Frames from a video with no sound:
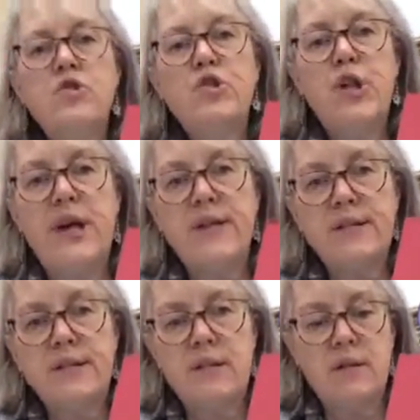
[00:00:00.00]

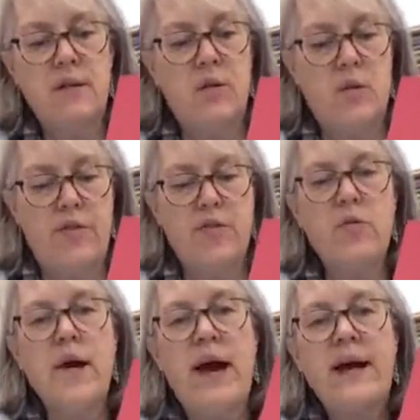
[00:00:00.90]
chest or
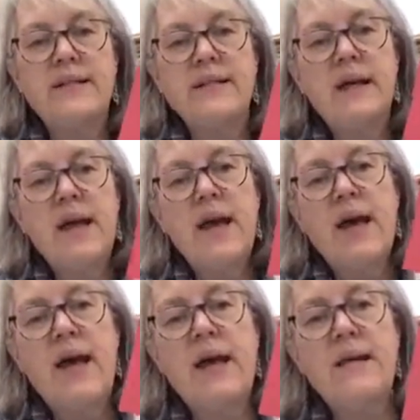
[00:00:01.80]
thorax,
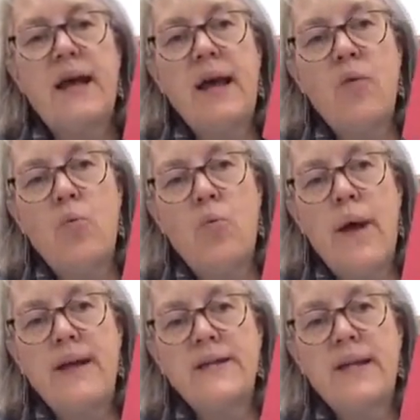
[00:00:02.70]
and a
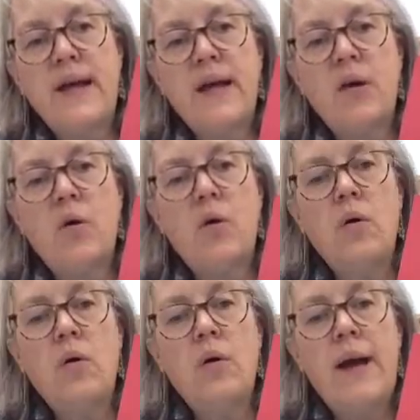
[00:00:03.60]
rectangle
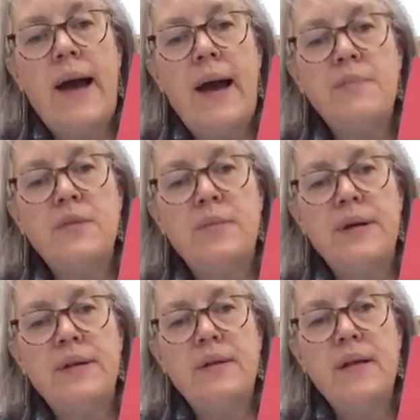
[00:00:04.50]

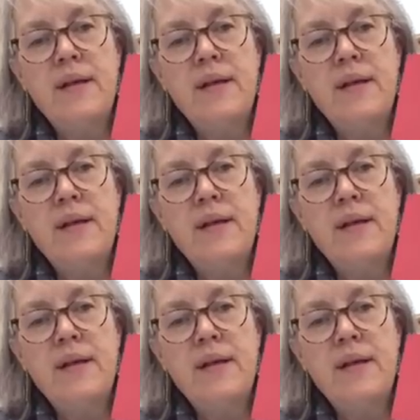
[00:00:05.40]
abdomen.